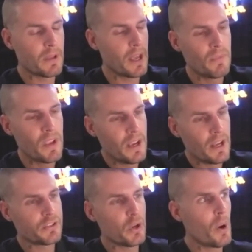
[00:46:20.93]
Okay.
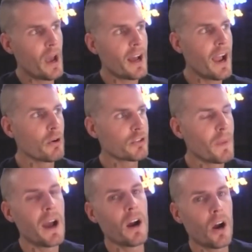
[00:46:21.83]
And so at HYROS,
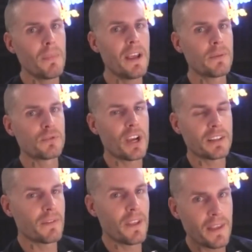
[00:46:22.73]
our main
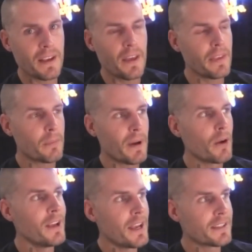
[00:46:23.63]
objective and the thing I think about